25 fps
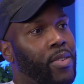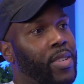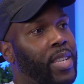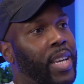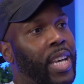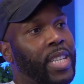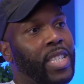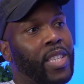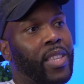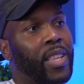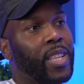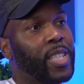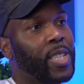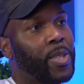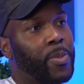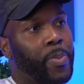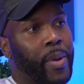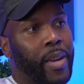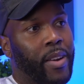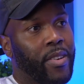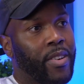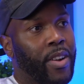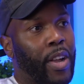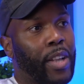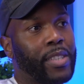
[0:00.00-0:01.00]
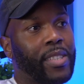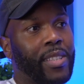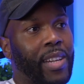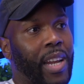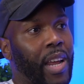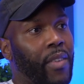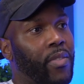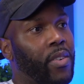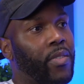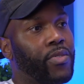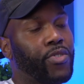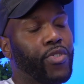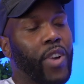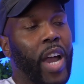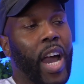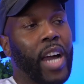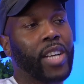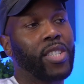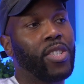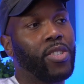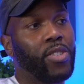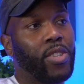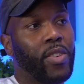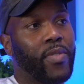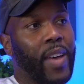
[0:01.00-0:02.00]
years of experience, the level of
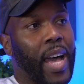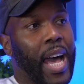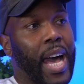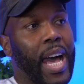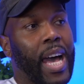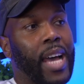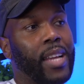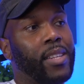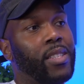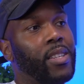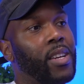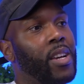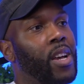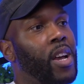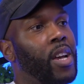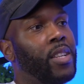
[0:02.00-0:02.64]
traction you've had,